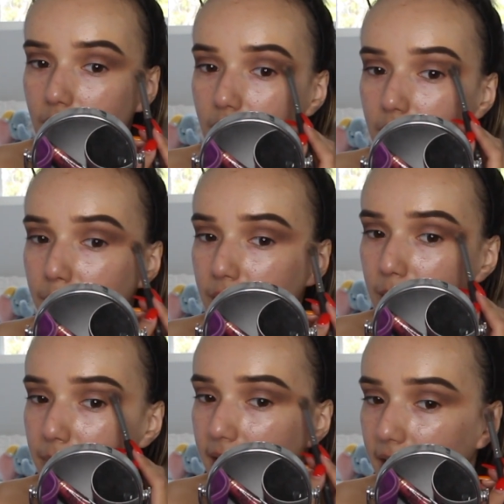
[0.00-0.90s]
any
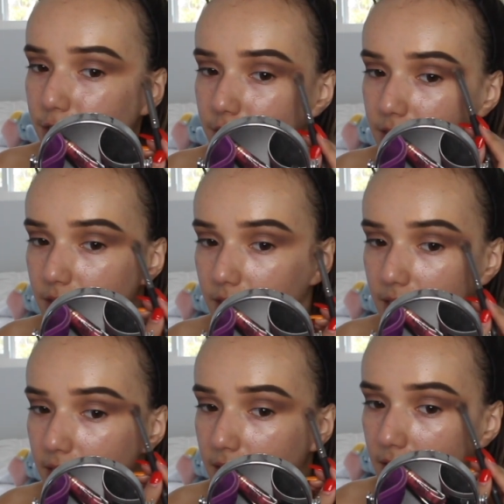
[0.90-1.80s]
big patches
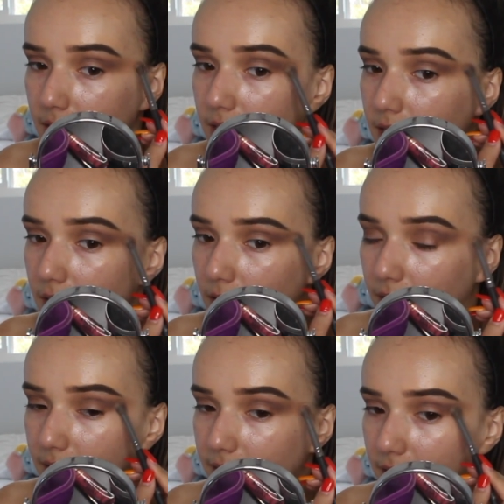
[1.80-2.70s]
on it
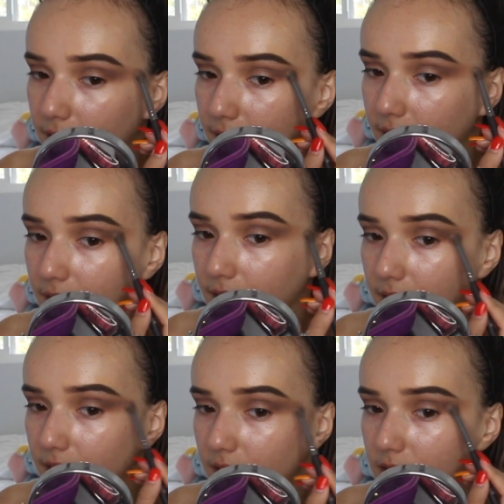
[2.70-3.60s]
or anything like
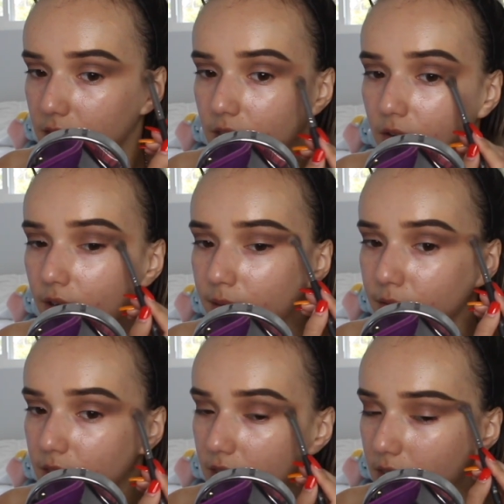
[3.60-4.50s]
that. So
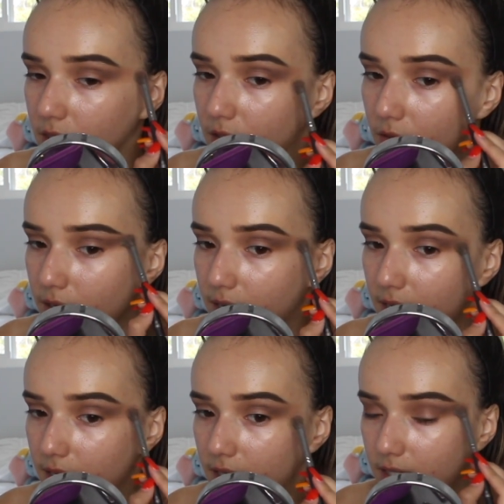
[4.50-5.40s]
I'm just gonna go
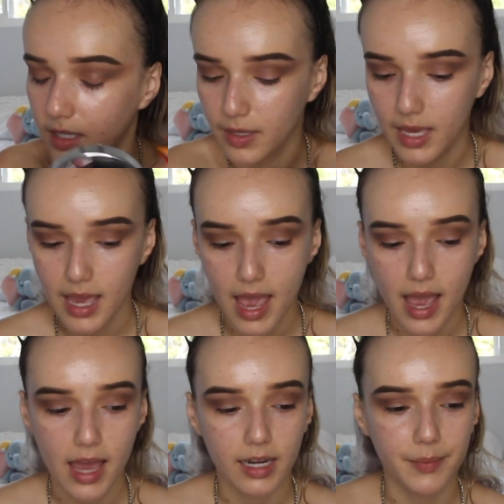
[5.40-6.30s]
ahead
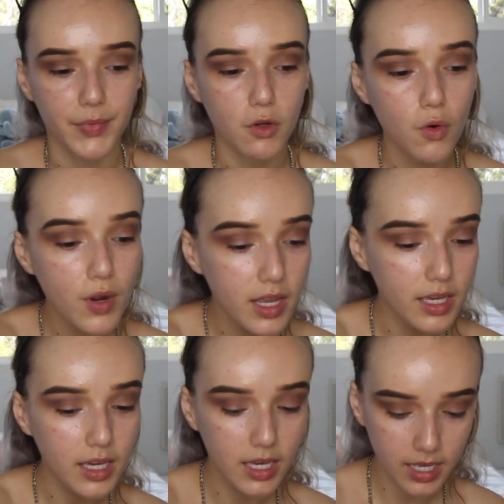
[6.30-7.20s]
and I'm
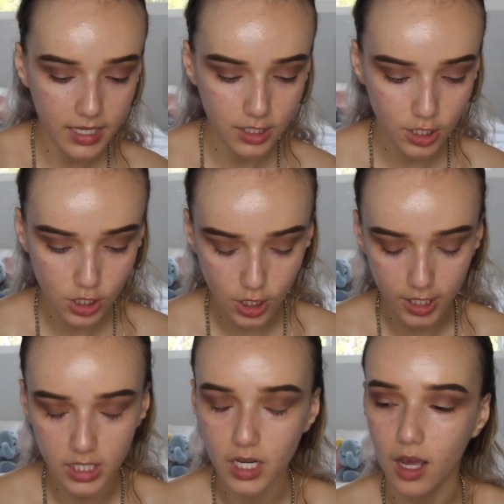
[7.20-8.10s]
going to
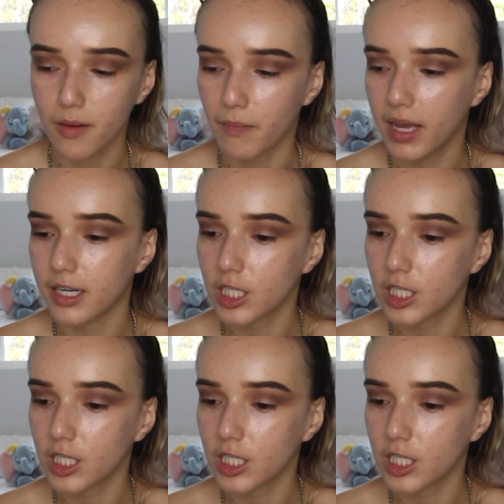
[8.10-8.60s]
start to cut my